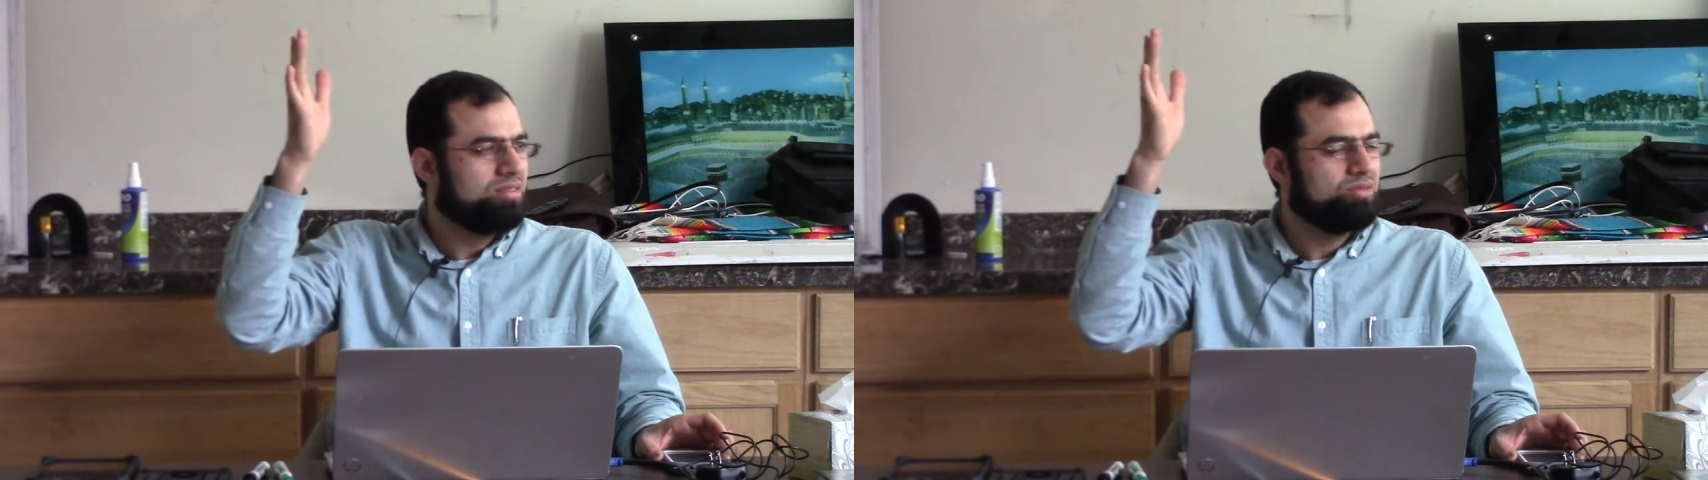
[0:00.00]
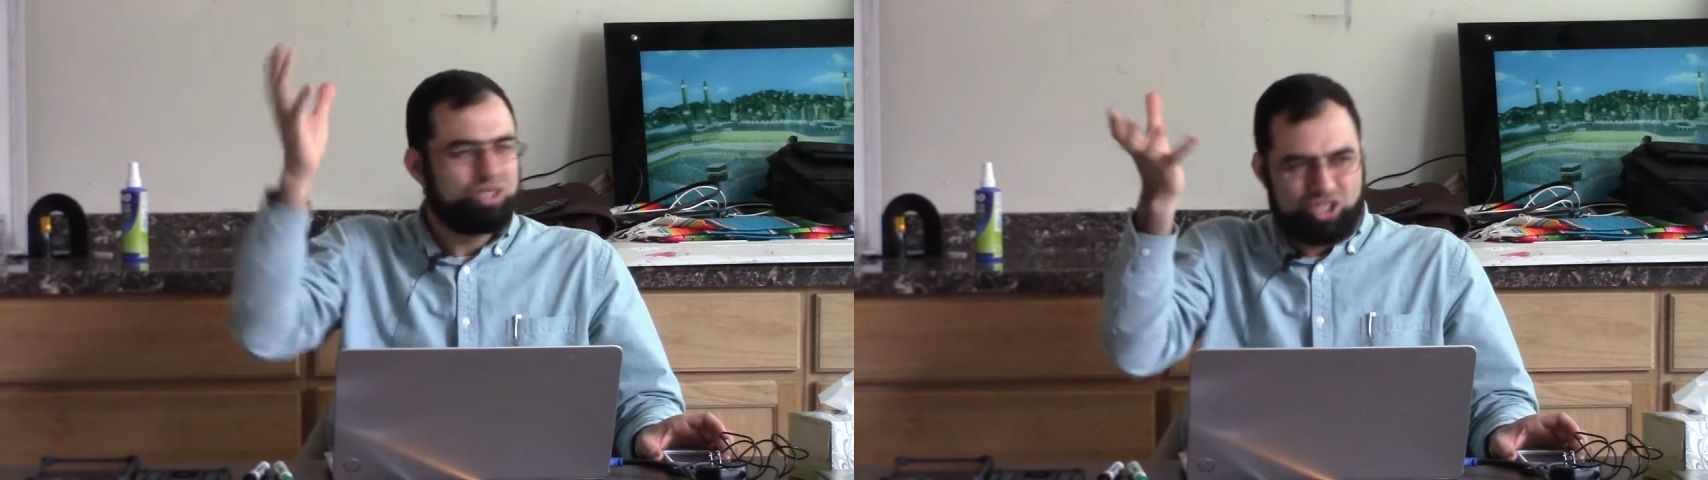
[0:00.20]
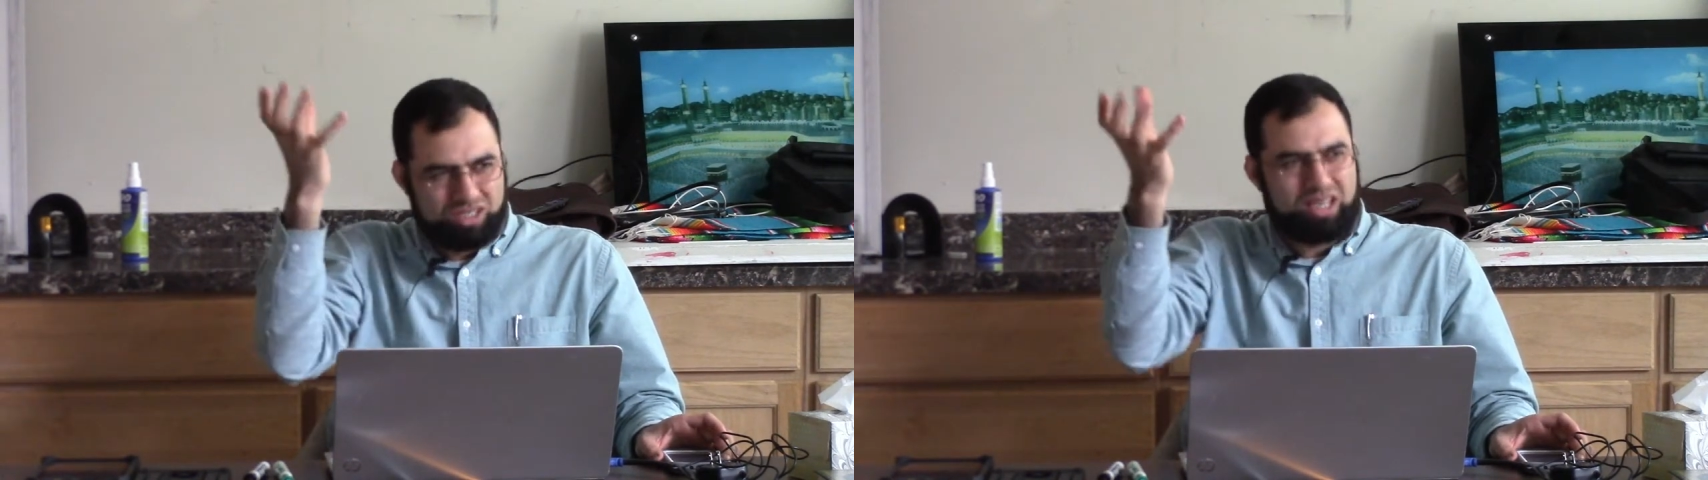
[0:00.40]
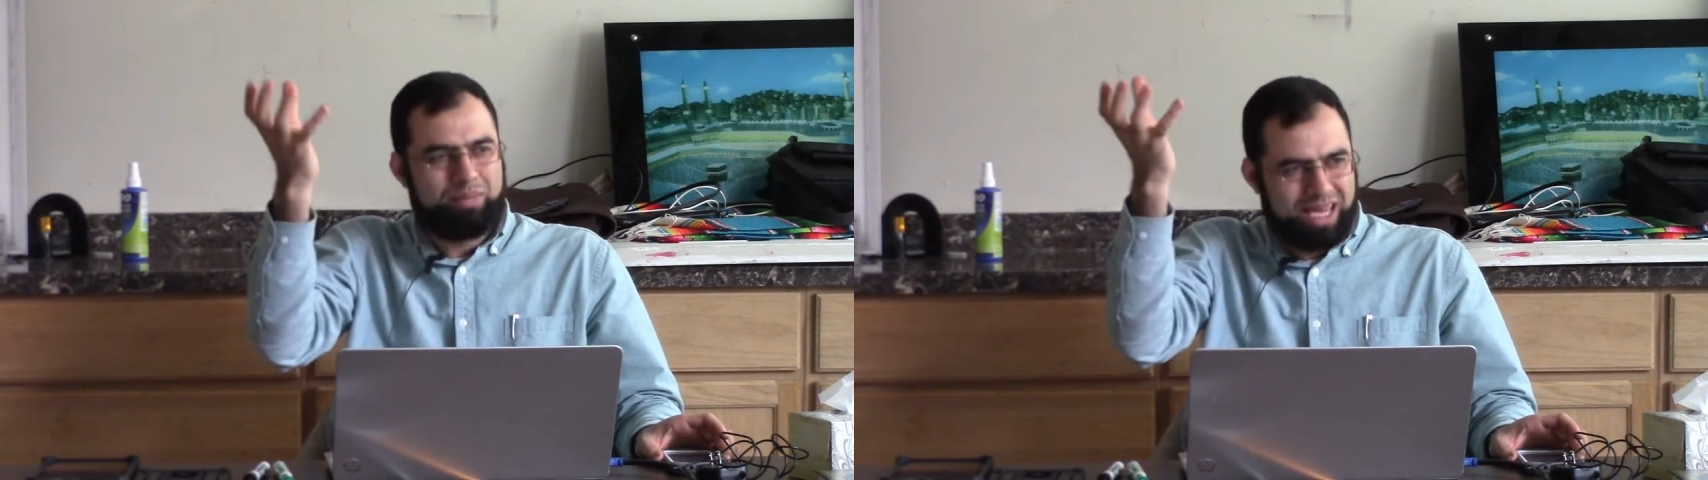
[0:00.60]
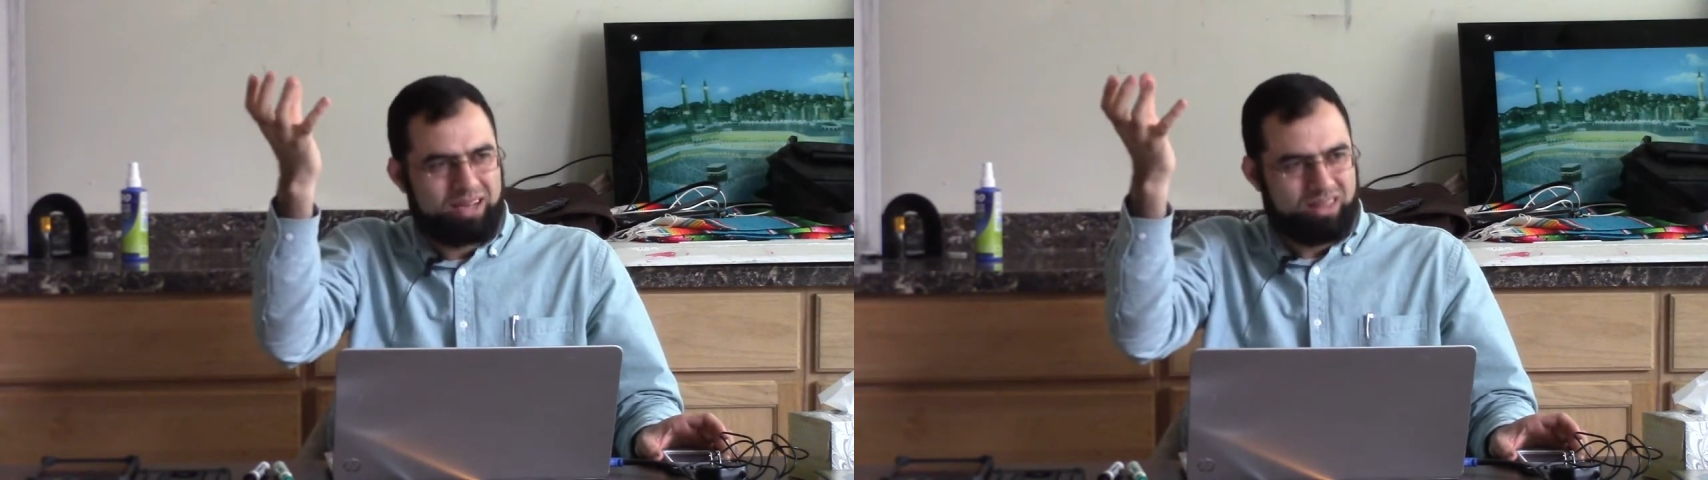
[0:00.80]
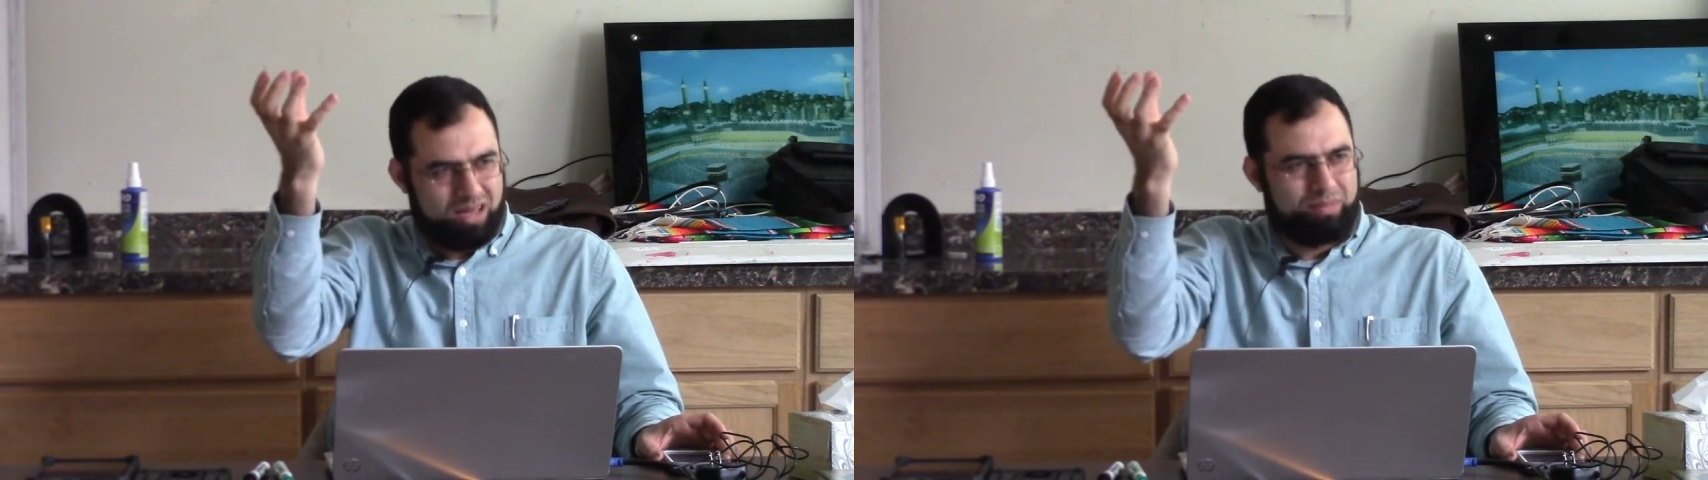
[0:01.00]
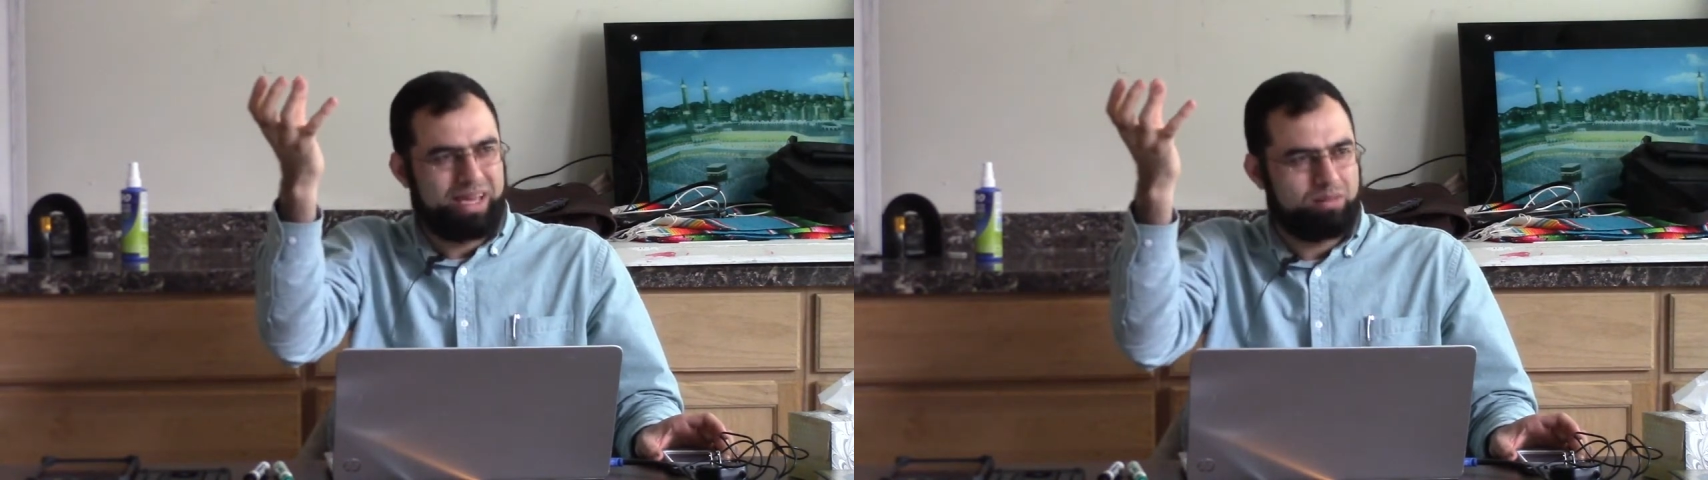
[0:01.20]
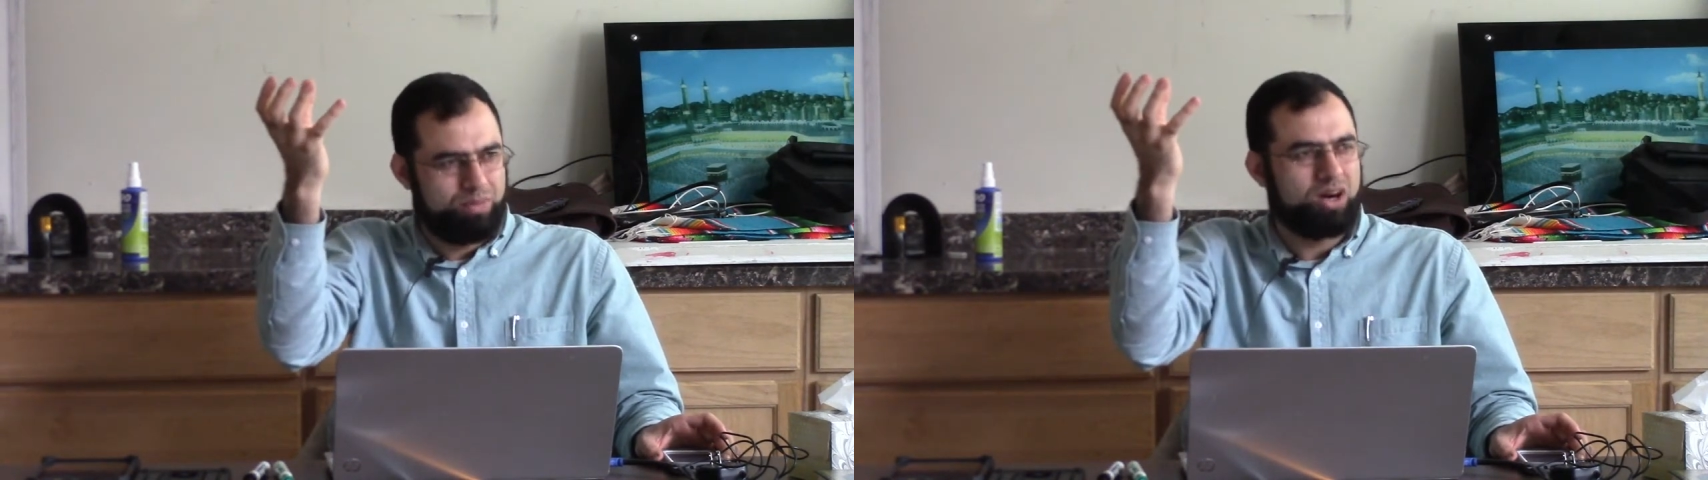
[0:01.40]
which is the
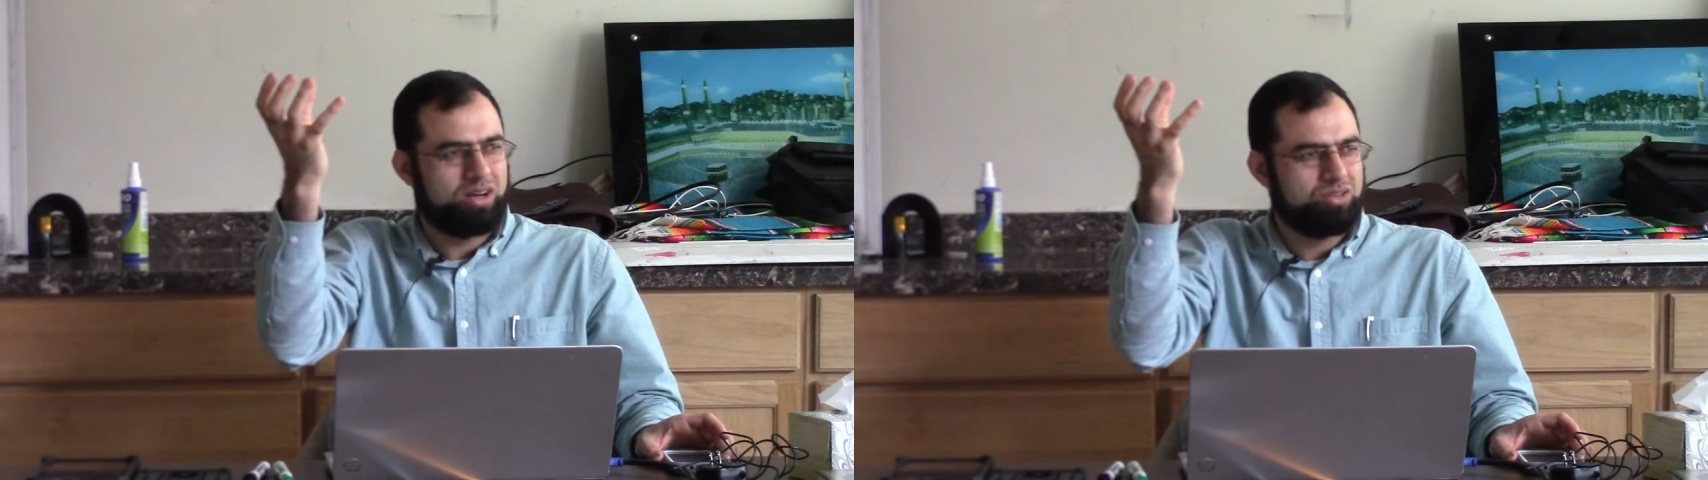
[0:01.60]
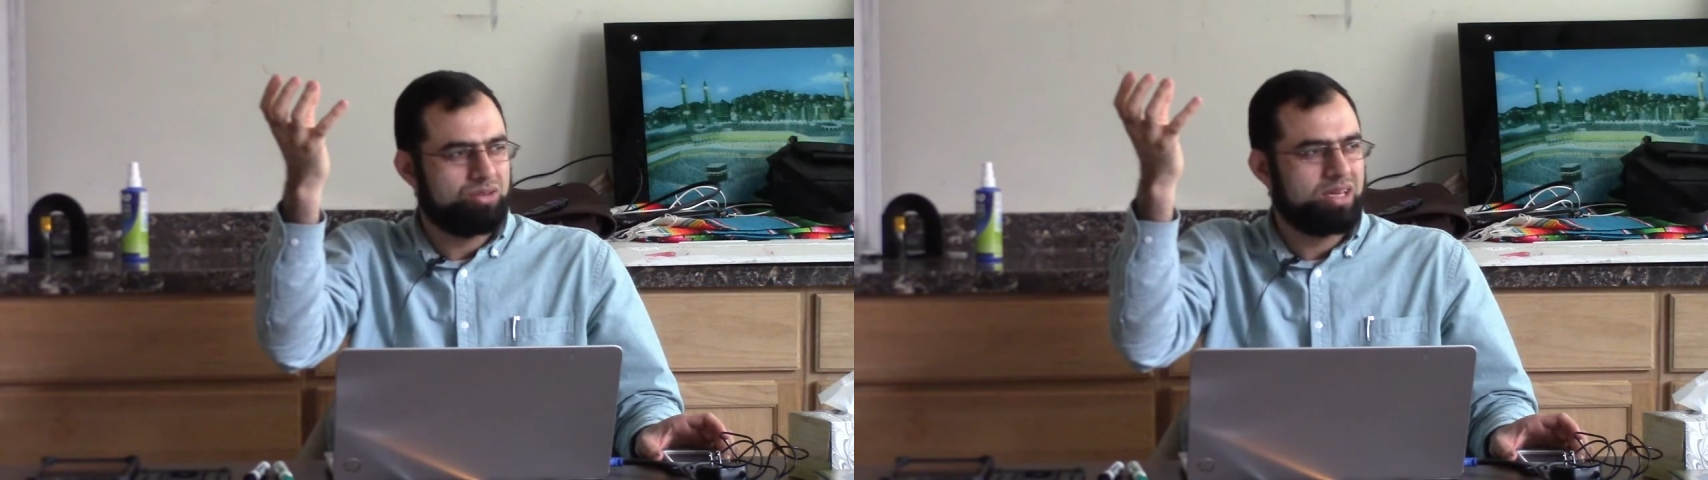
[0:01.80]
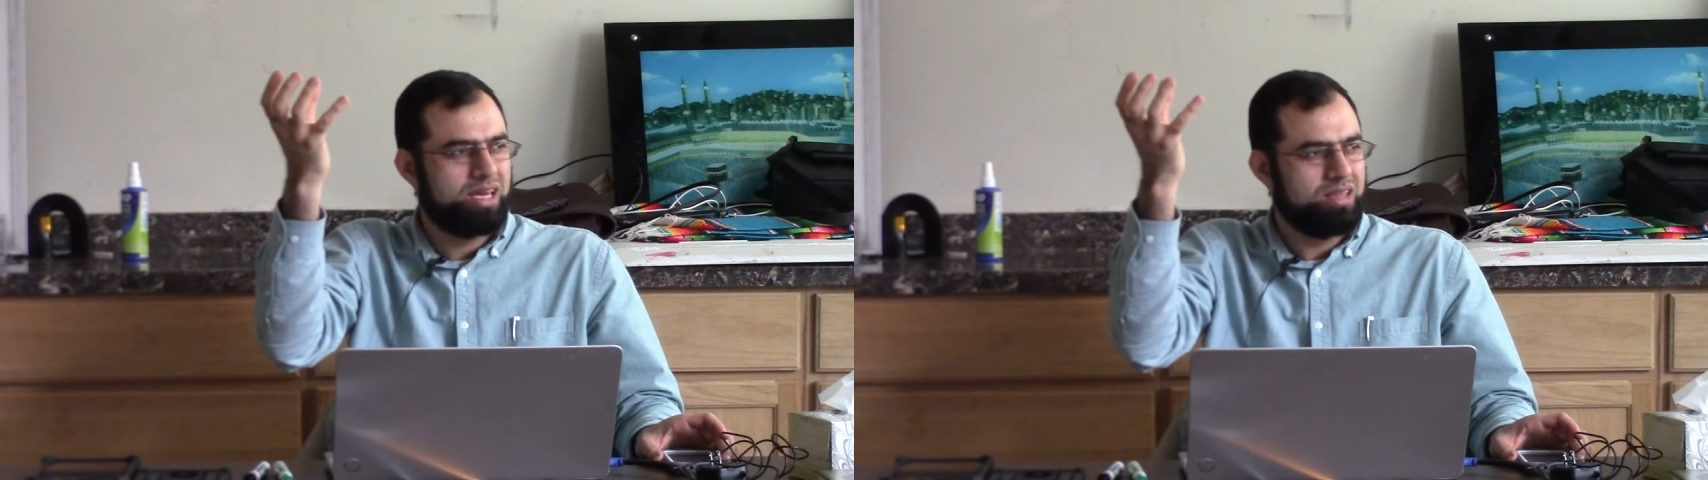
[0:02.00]
main part, okay?